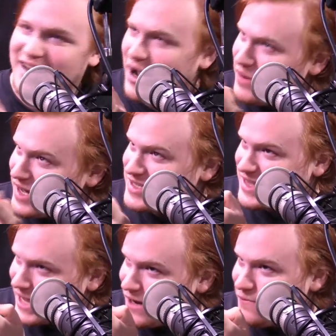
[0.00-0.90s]
Now it has
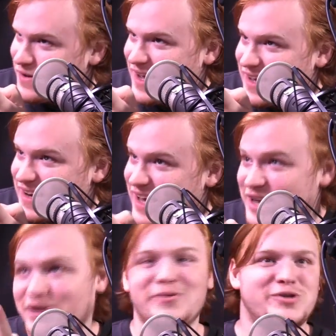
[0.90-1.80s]
life gain
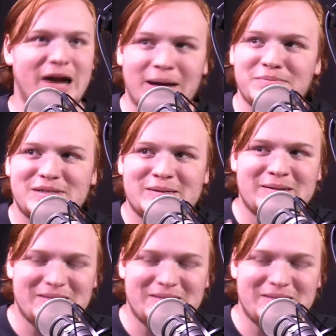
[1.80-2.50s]
and no traps.